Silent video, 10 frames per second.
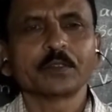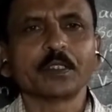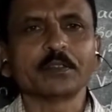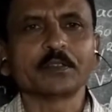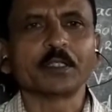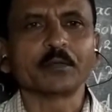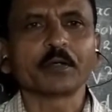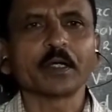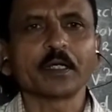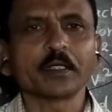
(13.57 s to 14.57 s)
is
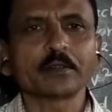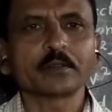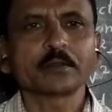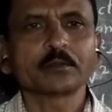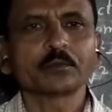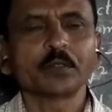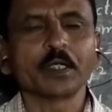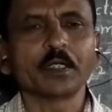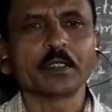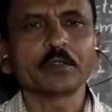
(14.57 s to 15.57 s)
defined as
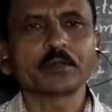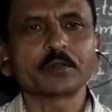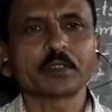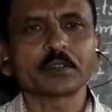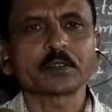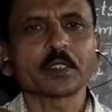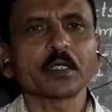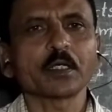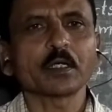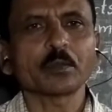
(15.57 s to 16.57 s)
it is the
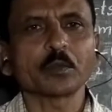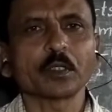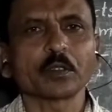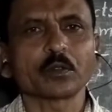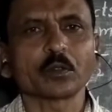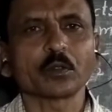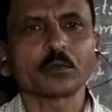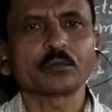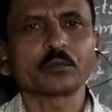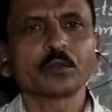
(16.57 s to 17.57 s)
scalar product of
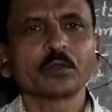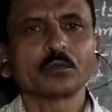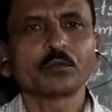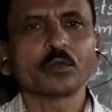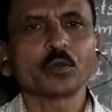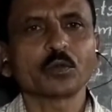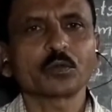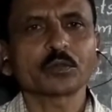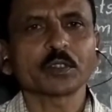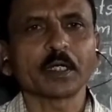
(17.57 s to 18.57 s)

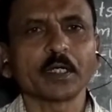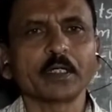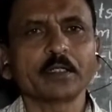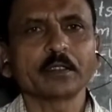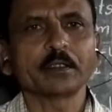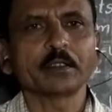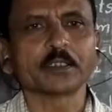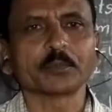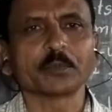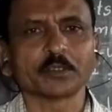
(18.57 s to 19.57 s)
force and
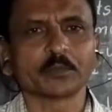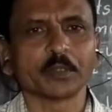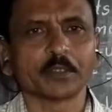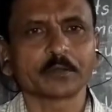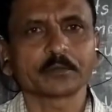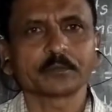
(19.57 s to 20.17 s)
displacement,